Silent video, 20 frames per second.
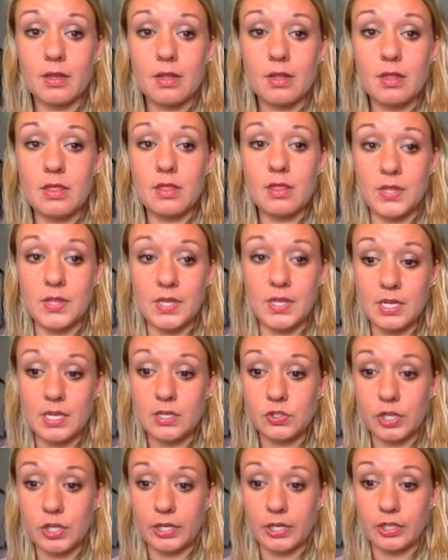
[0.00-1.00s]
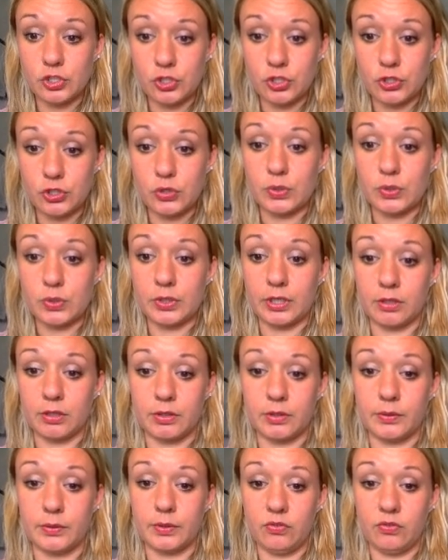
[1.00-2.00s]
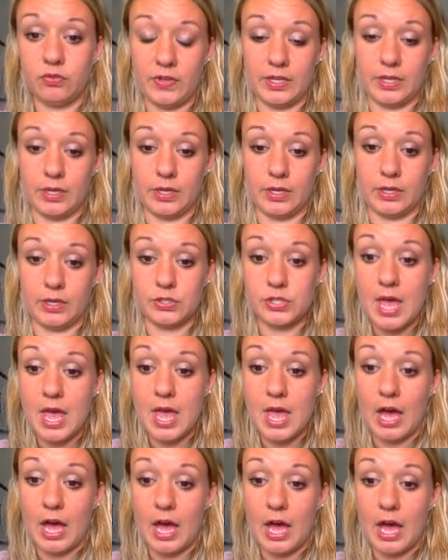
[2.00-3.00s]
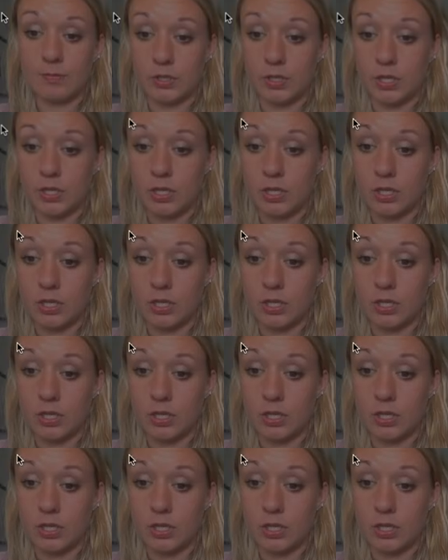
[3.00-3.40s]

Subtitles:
These are two congruent figures. I'm sure that you're